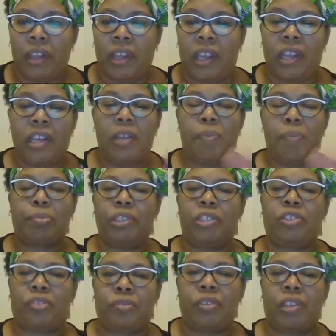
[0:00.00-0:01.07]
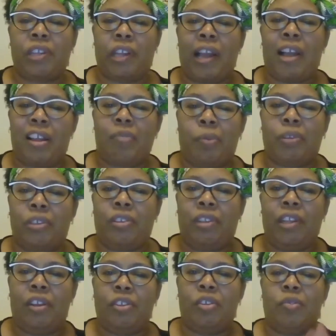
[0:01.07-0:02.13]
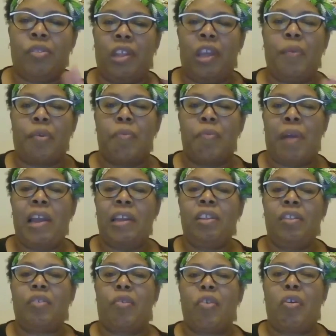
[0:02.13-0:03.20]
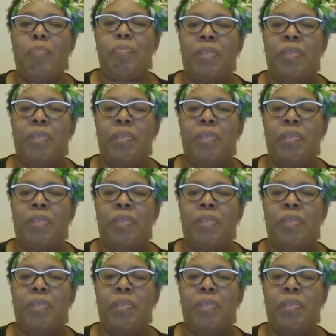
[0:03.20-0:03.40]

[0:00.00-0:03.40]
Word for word: Any preacher of the gospel can tell you they were minding their own